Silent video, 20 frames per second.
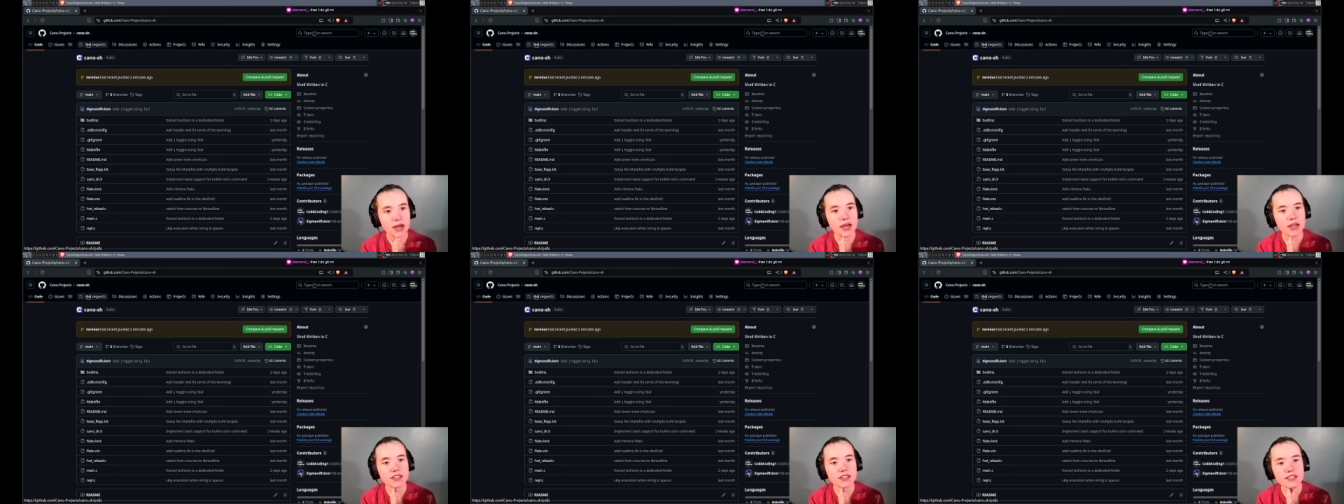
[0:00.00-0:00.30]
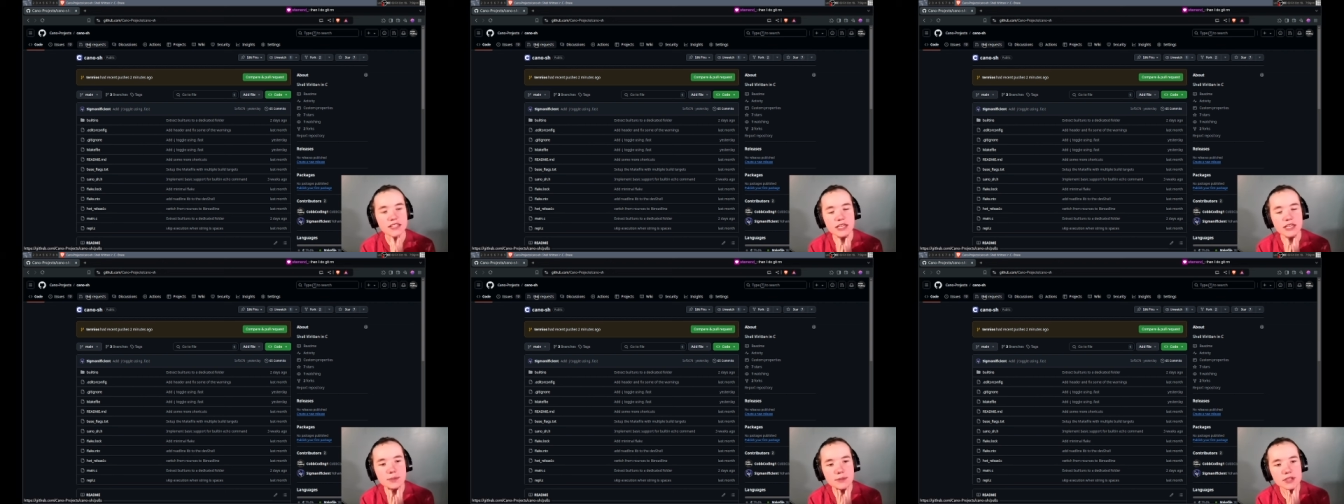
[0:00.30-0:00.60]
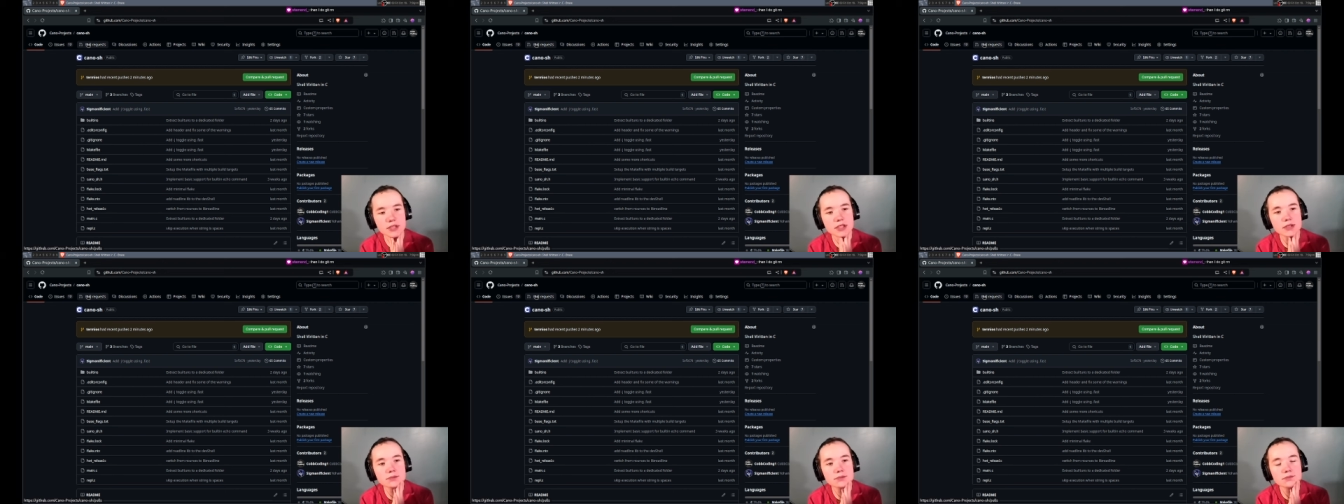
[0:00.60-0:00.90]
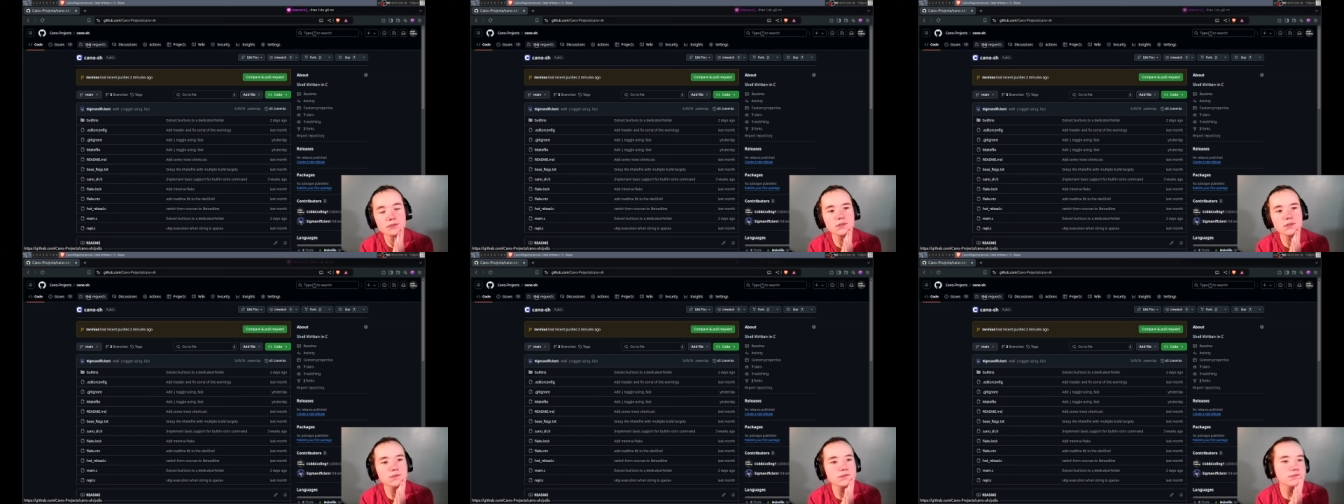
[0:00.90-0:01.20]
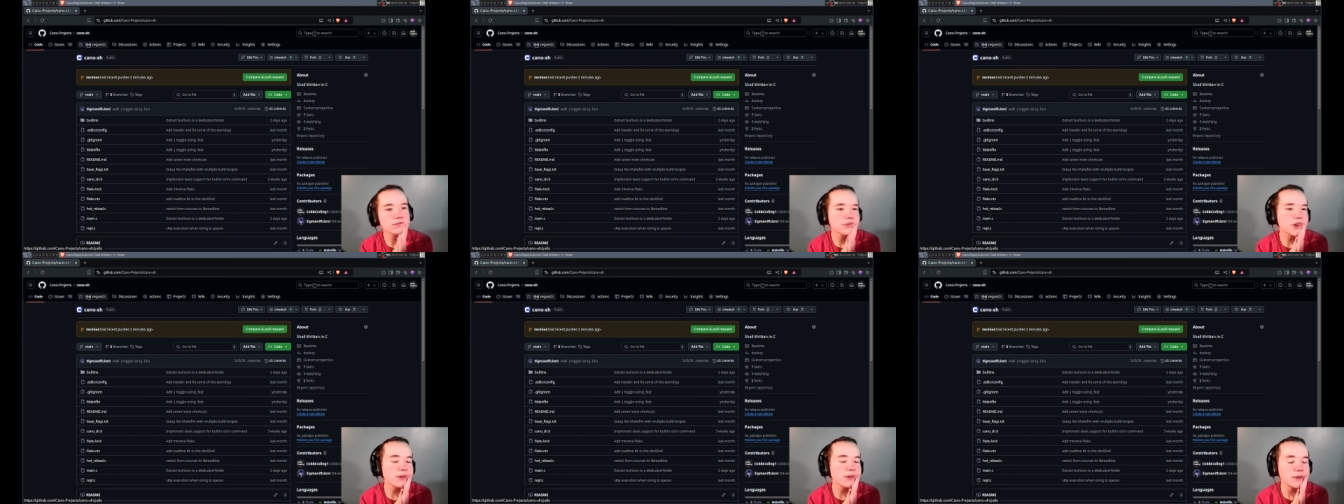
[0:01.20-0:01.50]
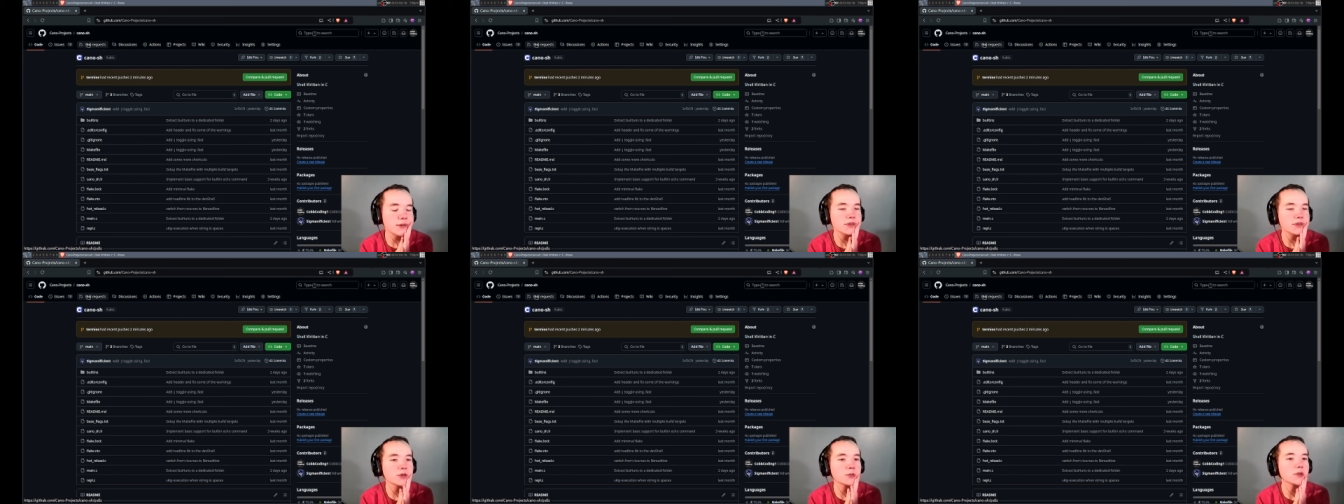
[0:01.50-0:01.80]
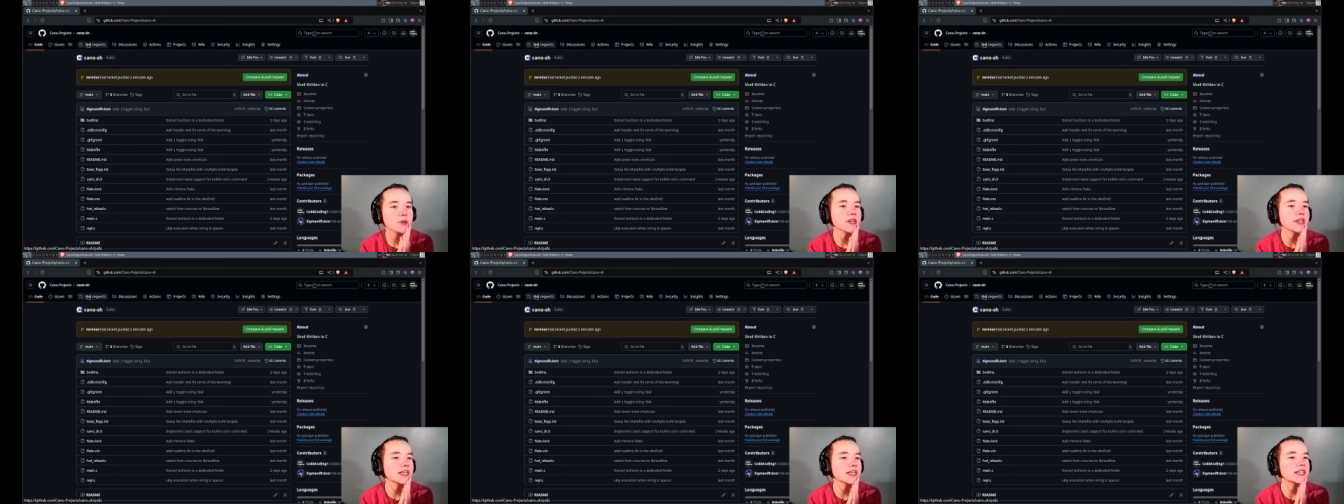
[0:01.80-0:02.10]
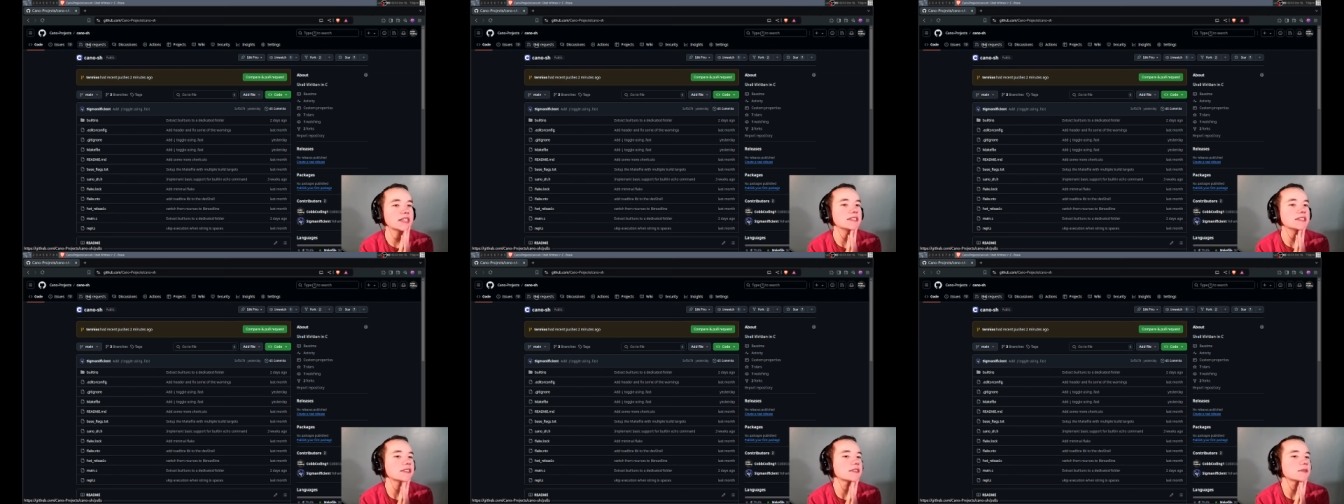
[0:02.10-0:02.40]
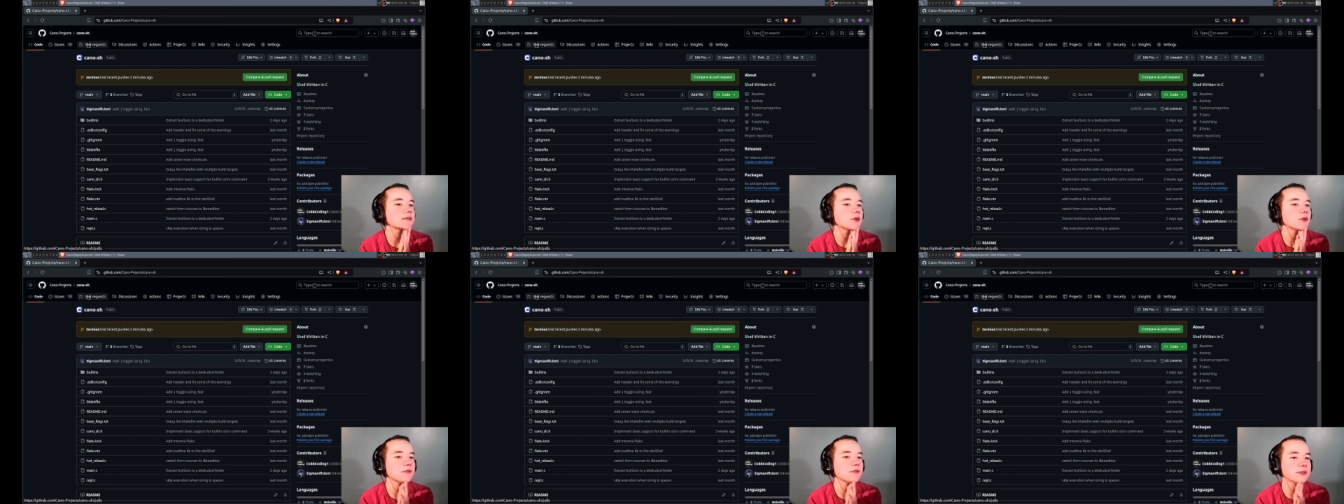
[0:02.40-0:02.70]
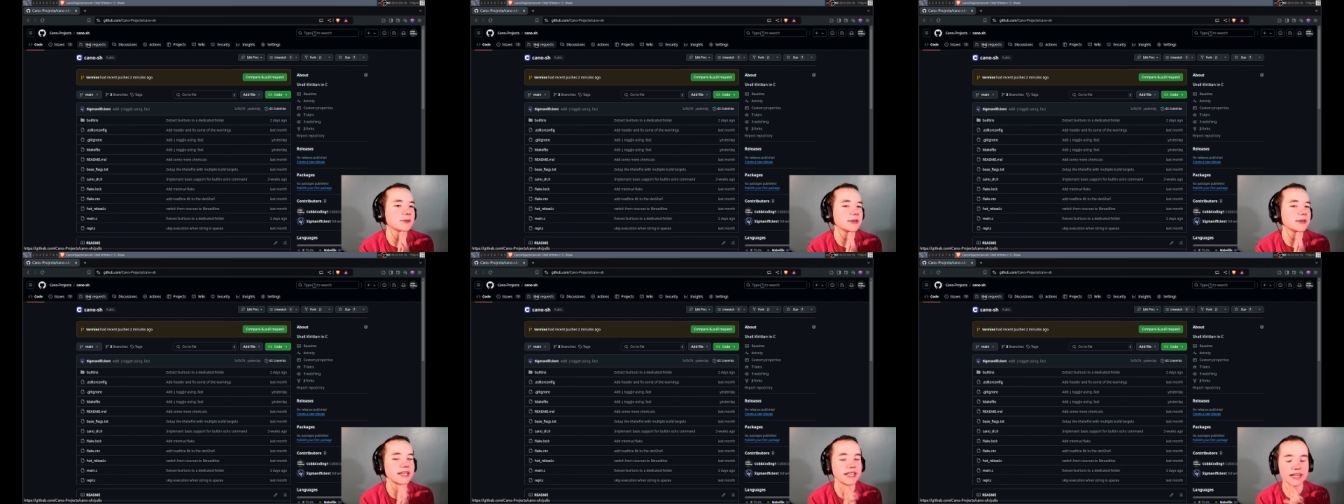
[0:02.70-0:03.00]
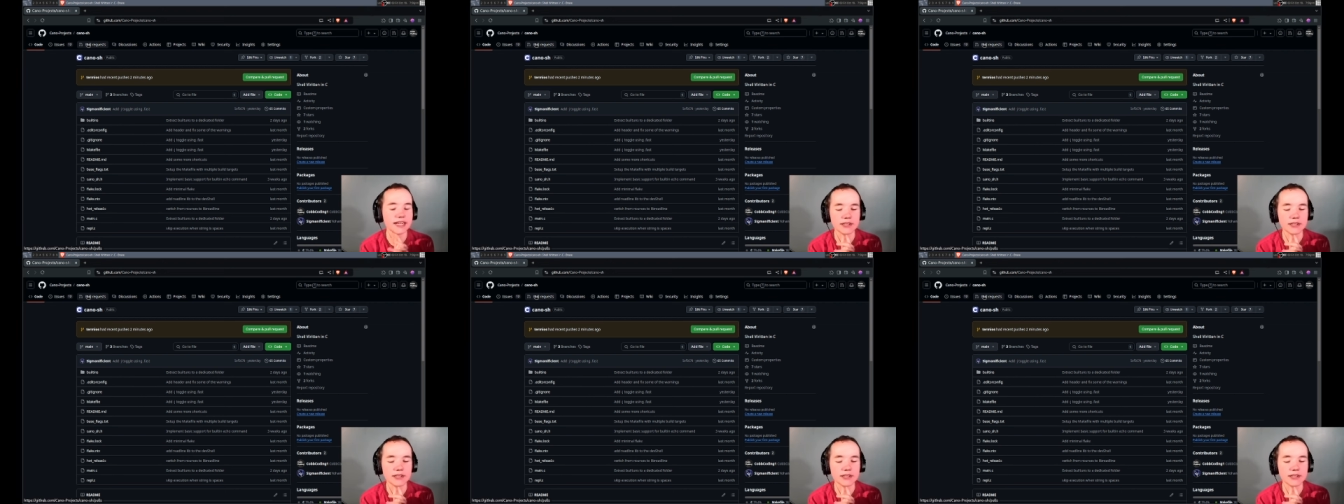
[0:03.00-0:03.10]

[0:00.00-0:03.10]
Sigma might be able to work on it over the weekend.